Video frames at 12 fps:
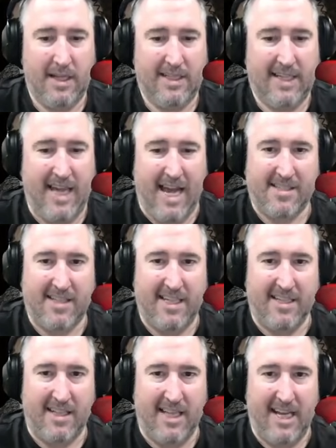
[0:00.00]
Casting
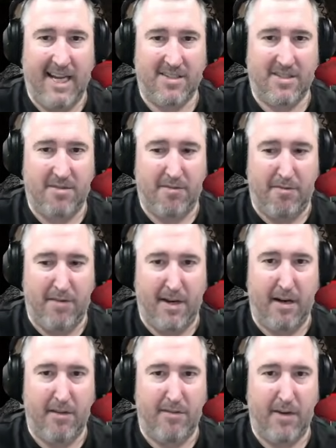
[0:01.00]
delay is
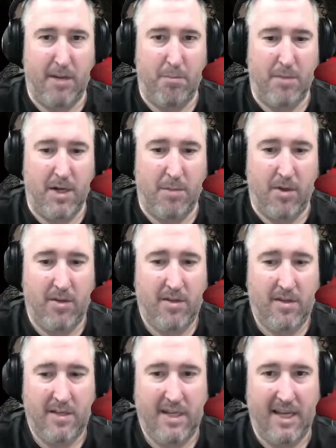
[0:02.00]
very, very minimal.
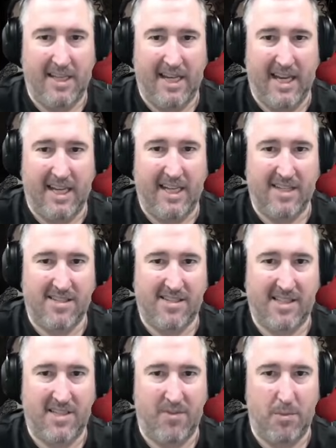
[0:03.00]
I think I can get
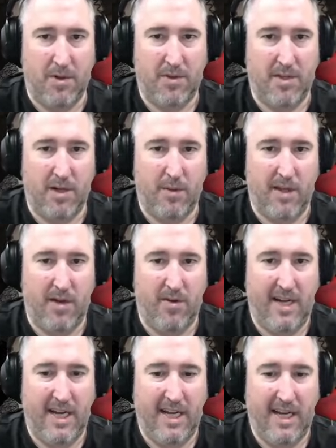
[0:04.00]
6 of them out there without
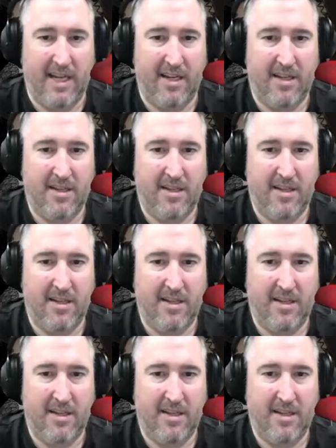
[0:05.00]
any